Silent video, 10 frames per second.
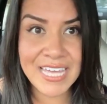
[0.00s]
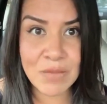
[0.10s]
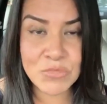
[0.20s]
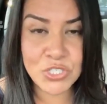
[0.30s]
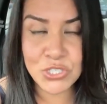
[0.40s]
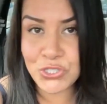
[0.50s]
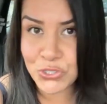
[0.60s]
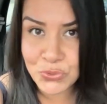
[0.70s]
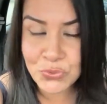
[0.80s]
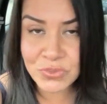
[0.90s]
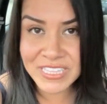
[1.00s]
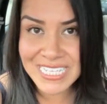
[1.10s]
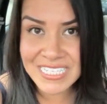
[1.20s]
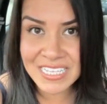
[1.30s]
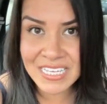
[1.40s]
them to do
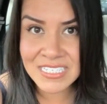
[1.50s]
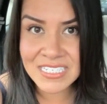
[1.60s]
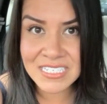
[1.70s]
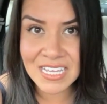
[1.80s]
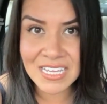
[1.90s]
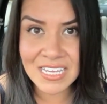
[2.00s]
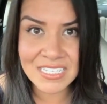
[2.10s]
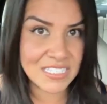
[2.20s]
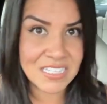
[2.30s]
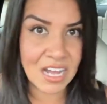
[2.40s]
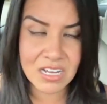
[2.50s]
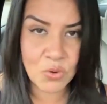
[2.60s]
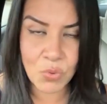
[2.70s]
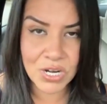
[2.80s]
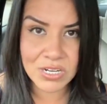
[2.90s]
these things, it's not
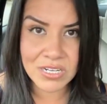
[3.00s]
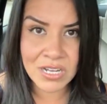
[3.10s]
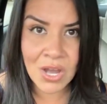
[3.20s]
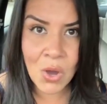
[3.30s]
going to work.